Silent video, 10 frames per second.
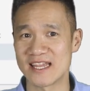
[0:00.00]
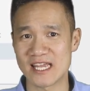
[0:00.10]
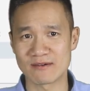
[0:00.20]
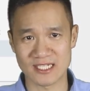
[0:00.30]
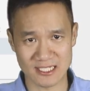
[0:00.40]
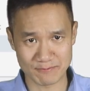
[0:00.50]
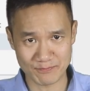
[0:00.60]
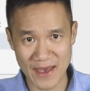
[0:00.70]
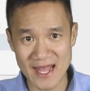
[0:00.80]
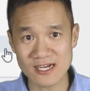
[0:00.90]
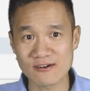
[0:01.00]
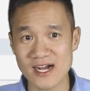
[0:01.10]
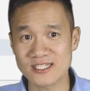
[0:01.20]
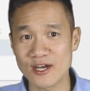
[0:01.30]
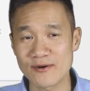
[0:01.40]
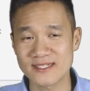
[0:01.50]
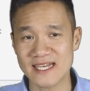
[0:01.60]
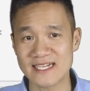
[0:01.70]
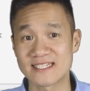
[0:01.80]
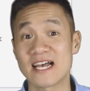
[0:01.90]
that will span across
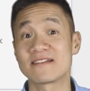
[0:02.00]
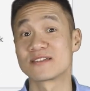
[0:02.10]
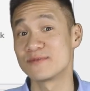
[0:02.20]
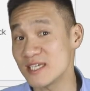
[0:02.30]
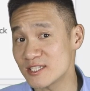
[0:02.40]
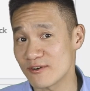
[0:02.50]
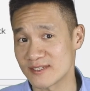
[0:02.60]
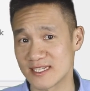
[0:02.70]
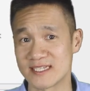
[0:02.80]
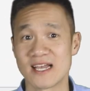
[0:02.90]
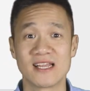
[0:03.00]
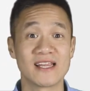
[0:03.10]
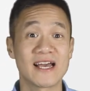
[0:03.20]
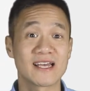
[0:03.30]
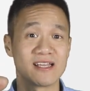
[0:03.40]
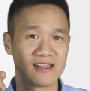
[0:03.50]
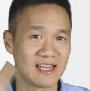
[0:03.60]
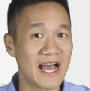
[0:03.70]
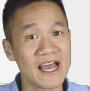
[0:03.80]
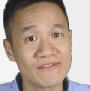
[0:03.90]
OSIsoft's resources like
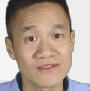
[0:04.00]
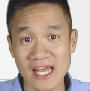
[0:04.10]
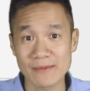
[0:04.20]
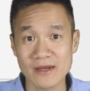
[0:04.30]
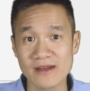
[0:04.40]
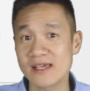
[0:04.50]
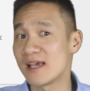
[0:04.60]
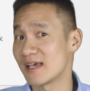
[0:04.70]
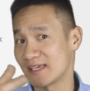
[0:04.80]
Live Library,